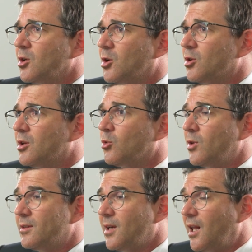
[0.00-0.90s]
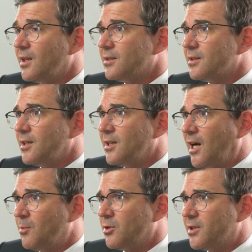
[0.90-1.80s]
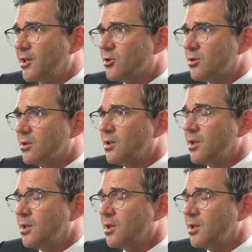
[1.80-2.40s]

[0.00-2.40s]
could result in hypotension.